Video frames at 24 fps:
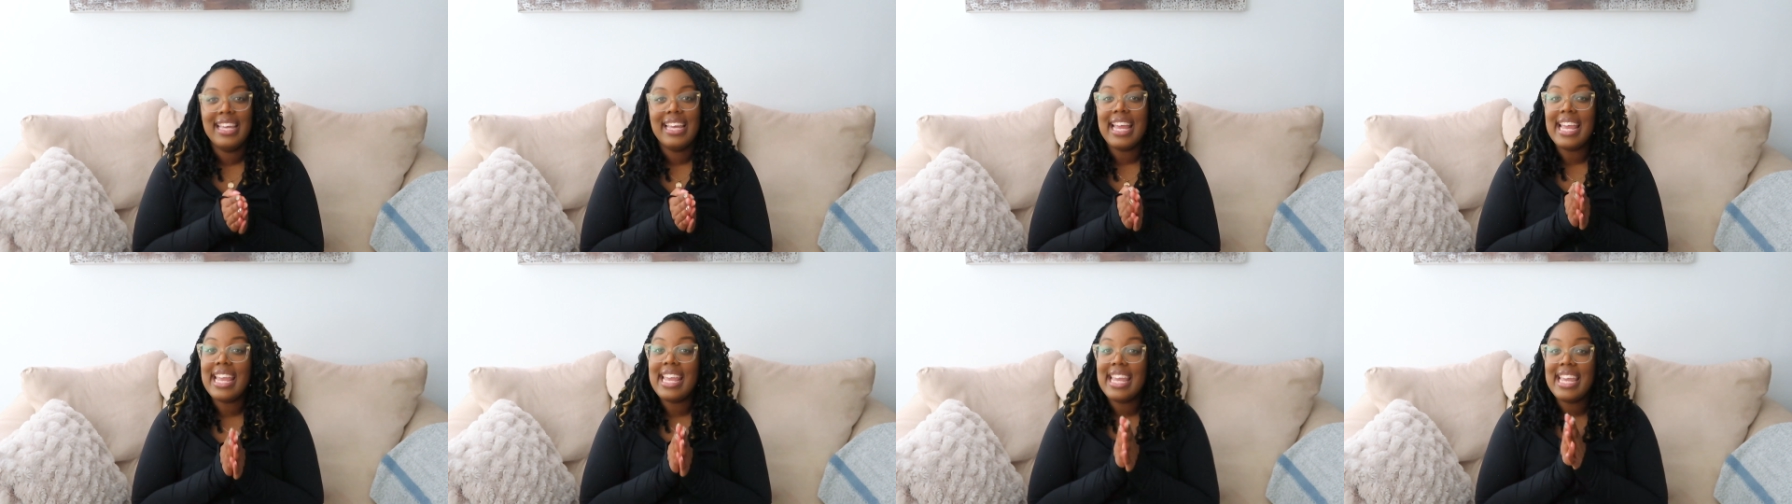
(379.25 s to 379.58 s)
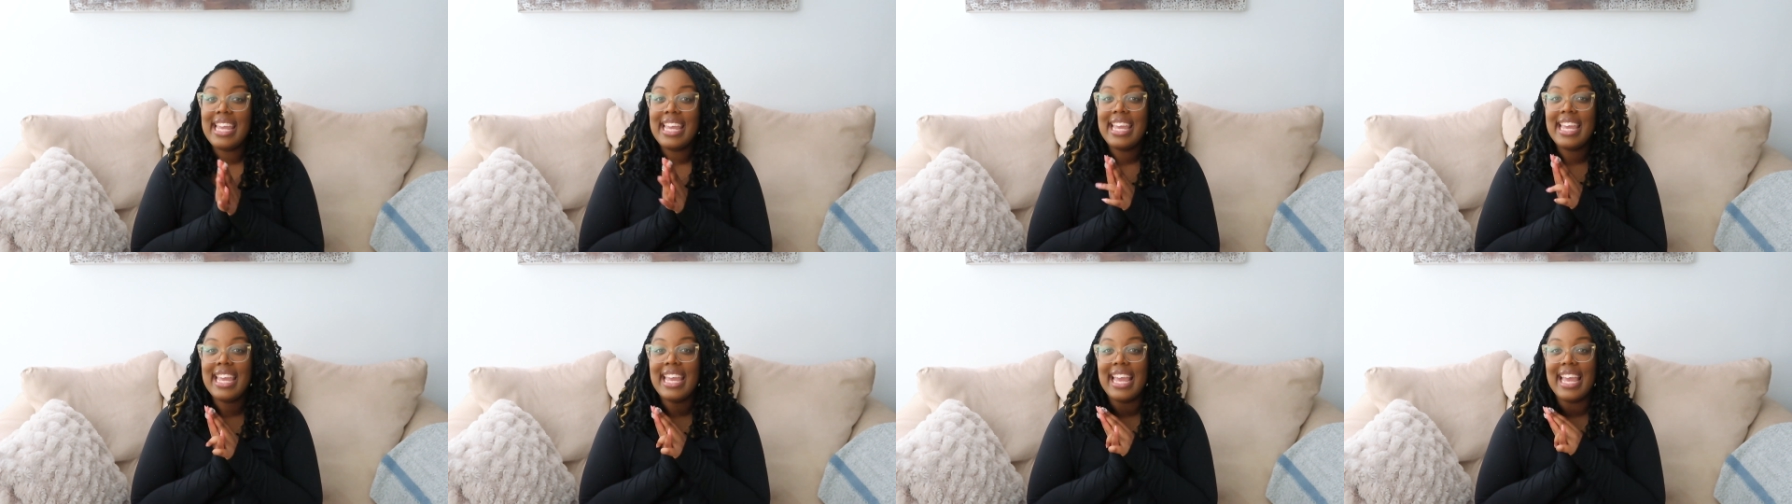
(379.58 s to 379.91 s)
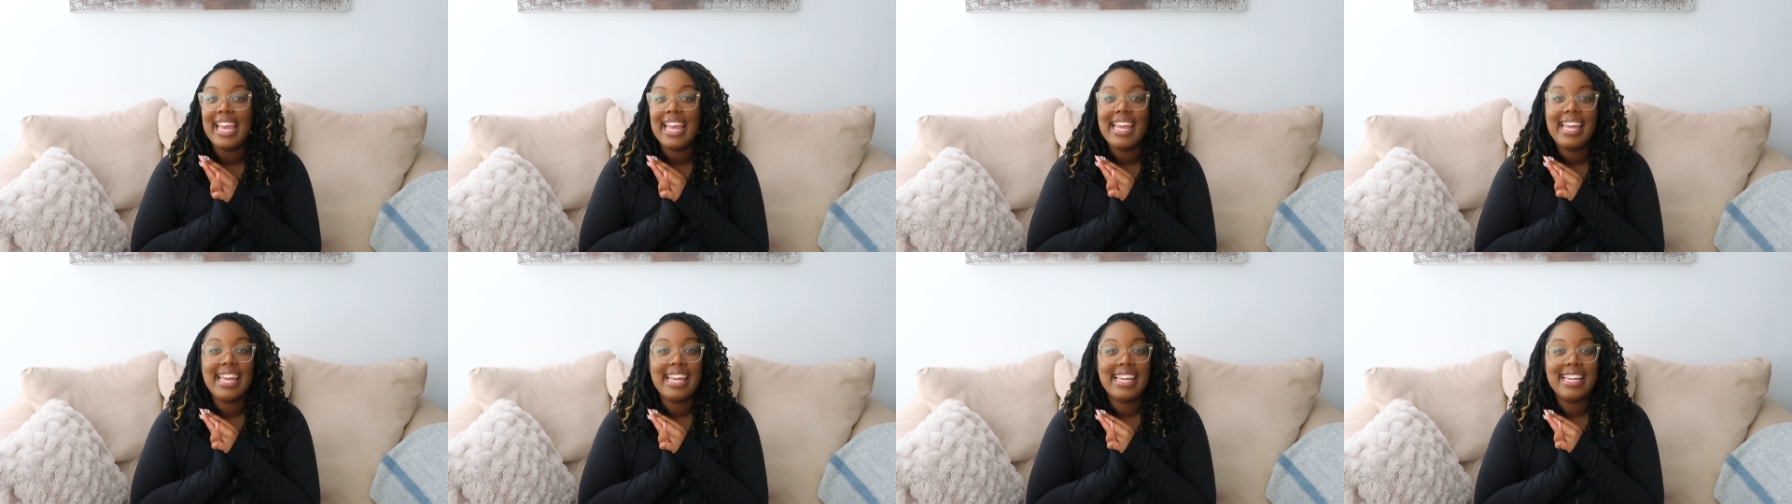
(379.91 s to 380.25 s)
he
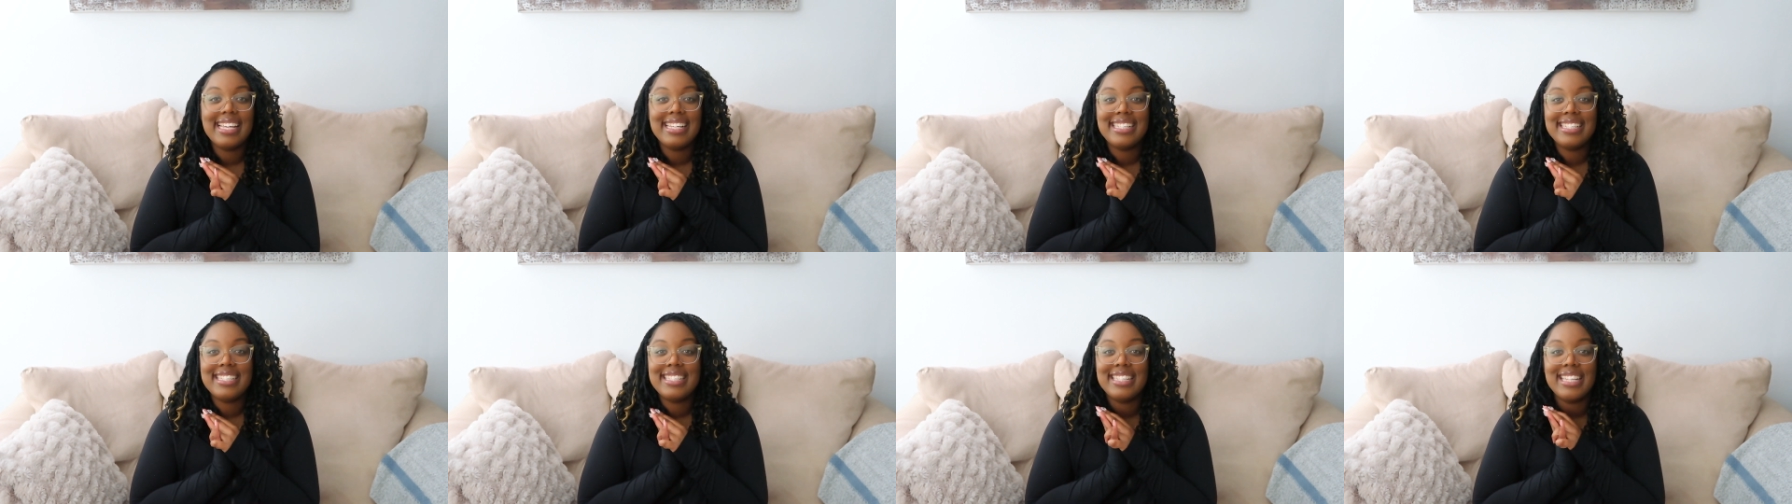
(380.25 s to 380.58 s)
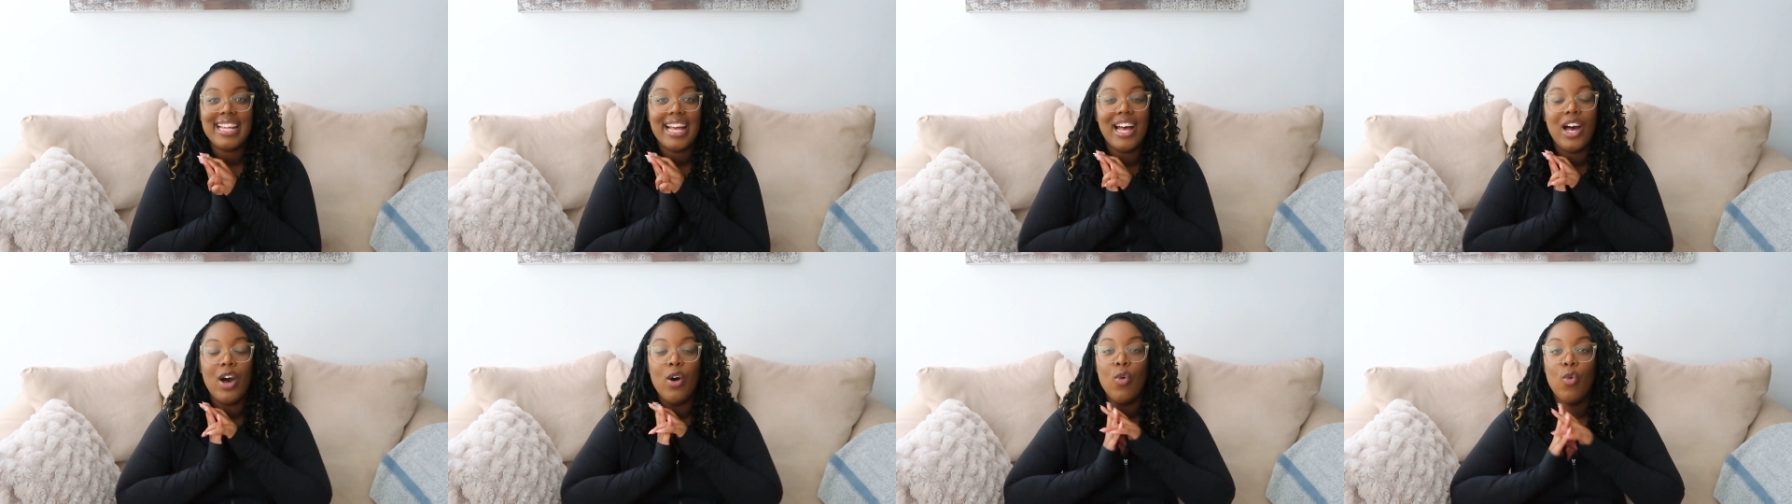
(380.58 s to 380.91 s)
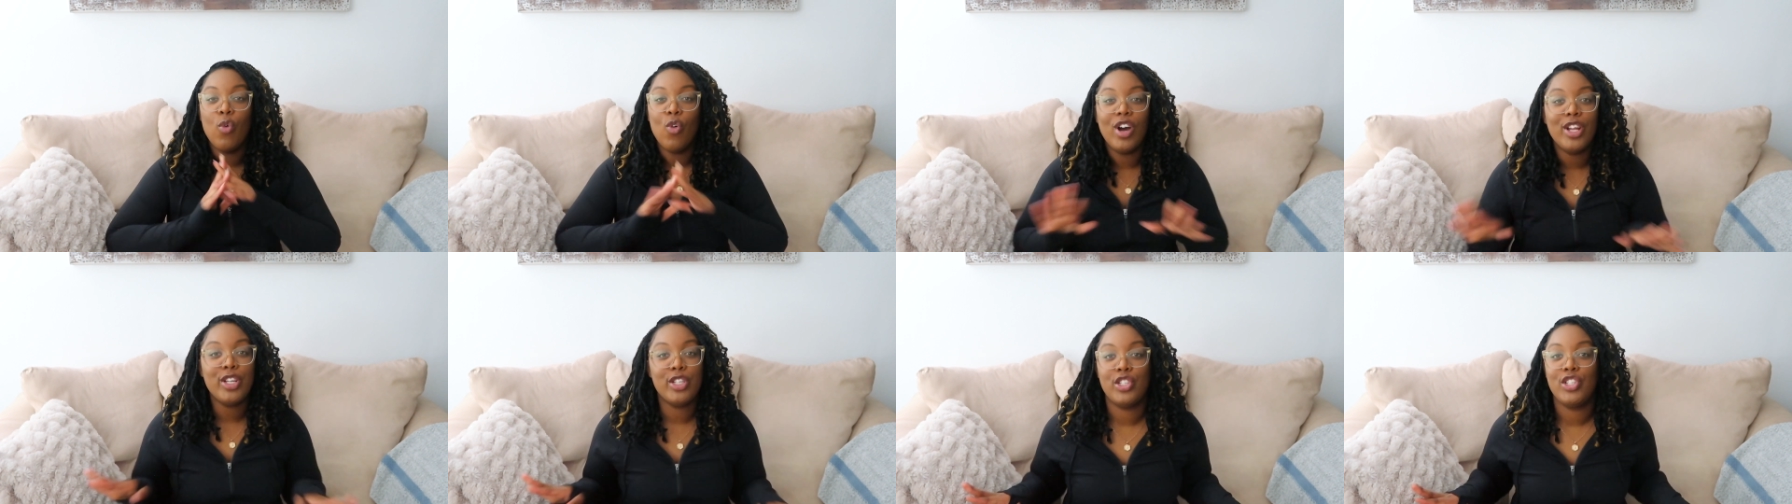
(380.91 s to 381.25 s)
is a
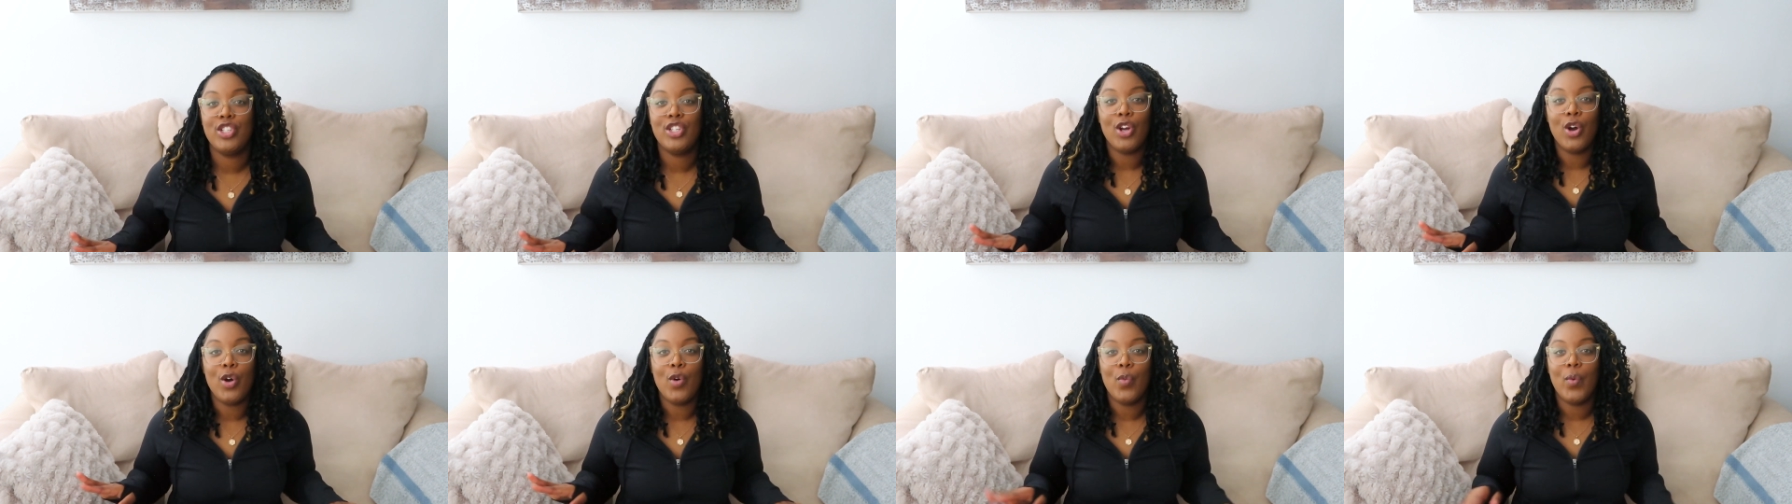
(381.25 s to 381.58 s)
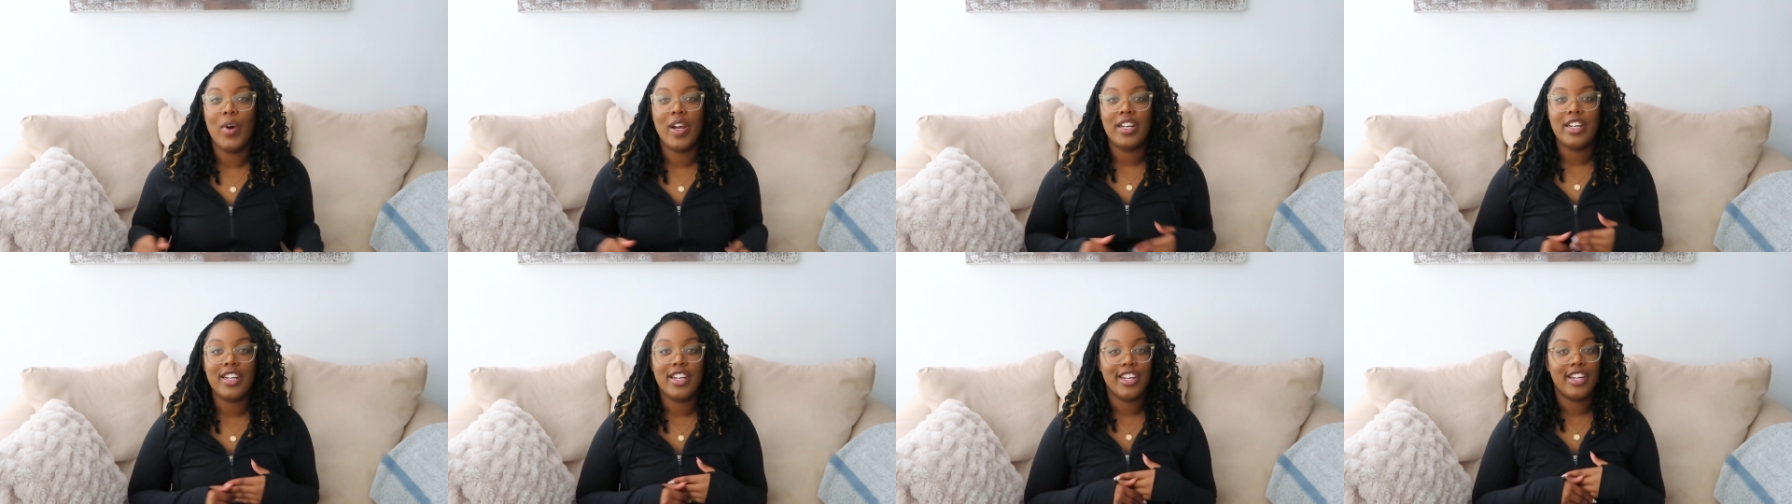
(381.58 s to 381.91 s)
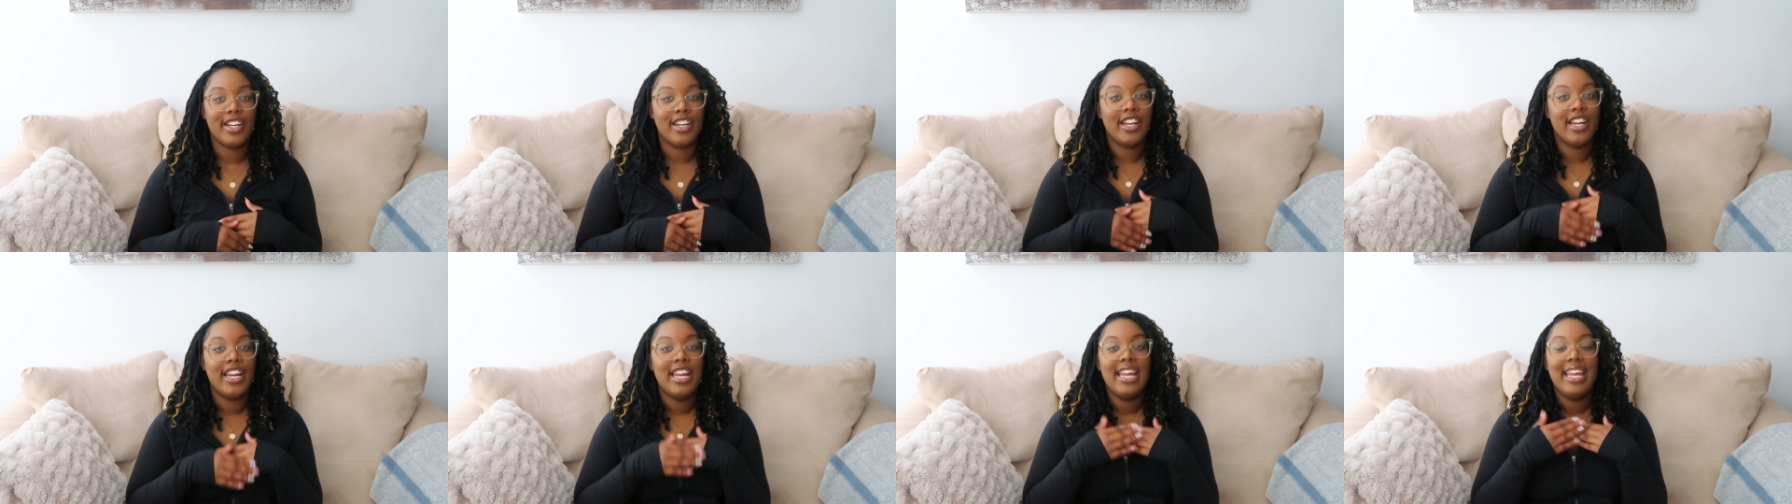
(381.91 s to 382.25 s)
one-show
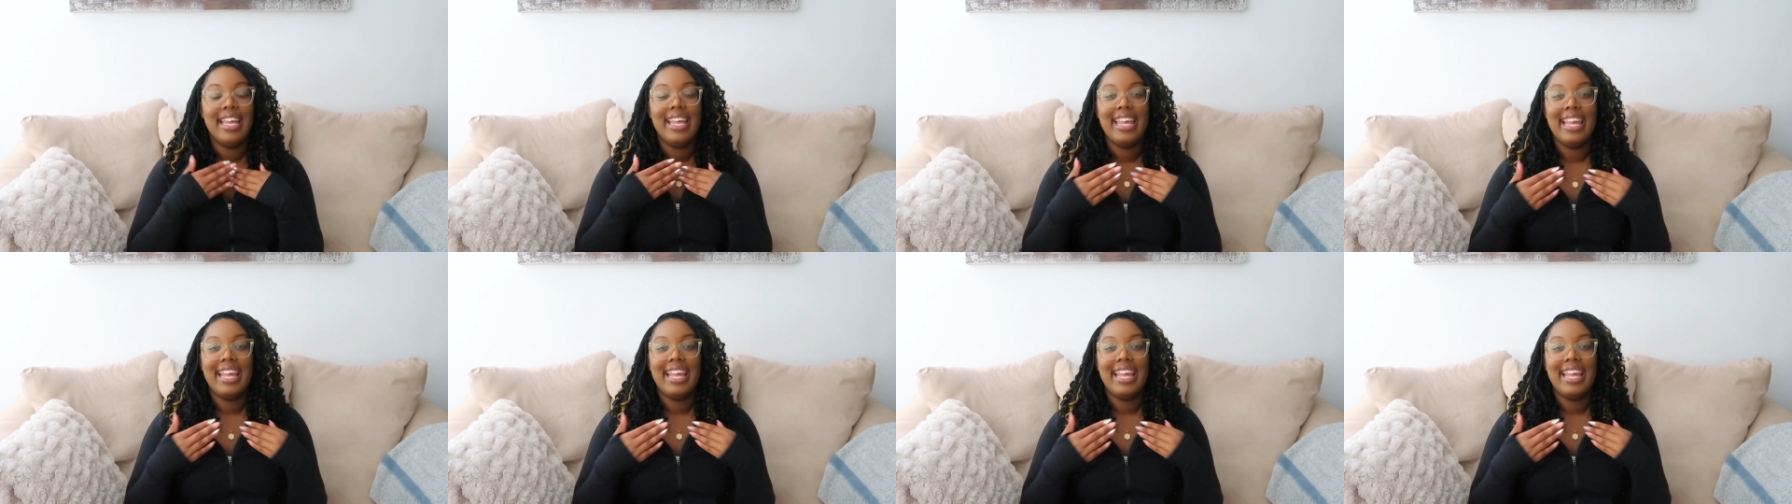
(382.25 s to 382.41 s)
wonder.